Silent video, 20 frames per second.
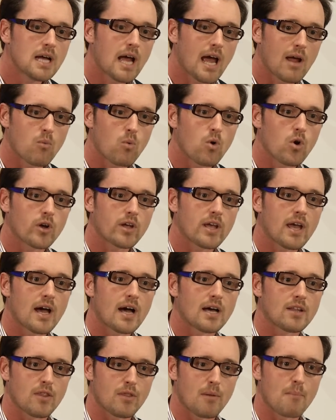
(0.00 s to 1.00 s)
and work
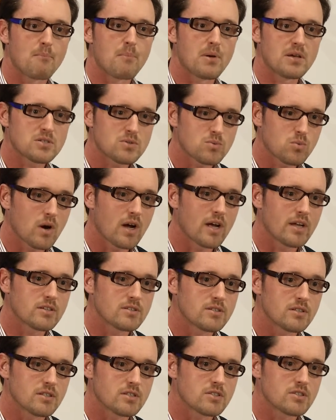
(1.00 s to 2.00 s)
out the best way
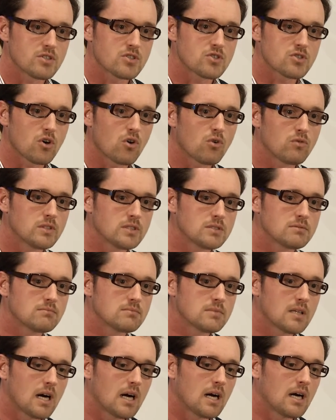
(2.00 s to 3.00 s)
to, to solve it
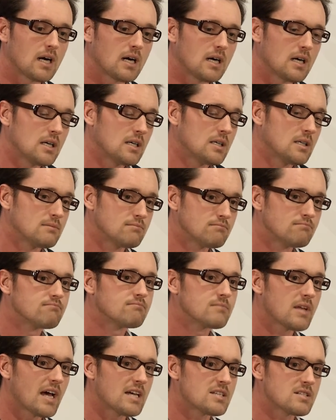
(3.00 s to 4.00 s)
um,
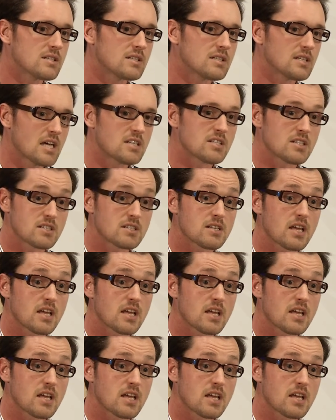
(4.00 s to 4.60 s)
as, a, as,